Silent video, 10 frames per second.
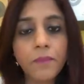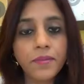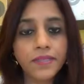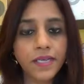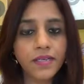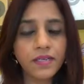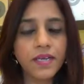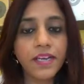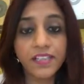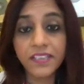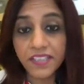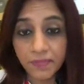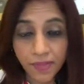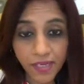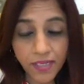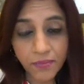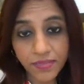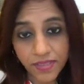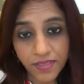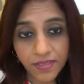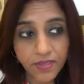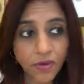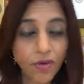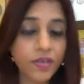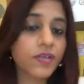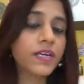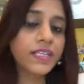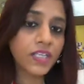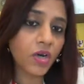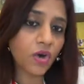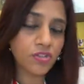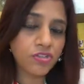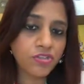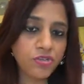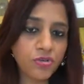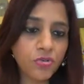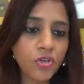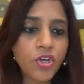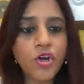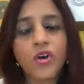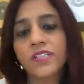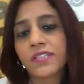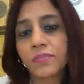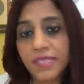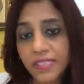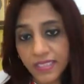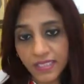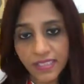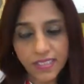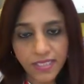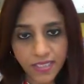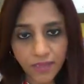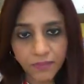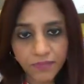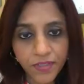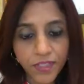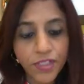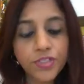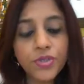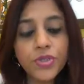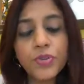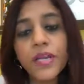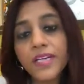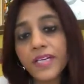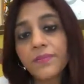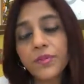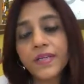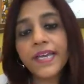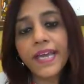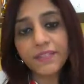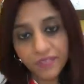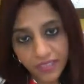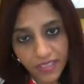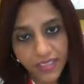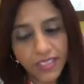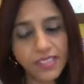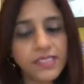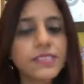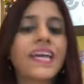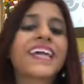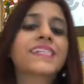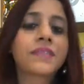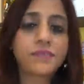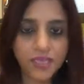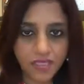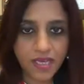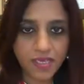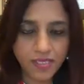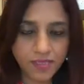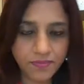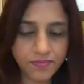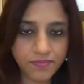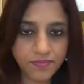But then another email comes in, or a colleague calls you, or there's a meeting that's set up. So you will end up doing everything else except this task.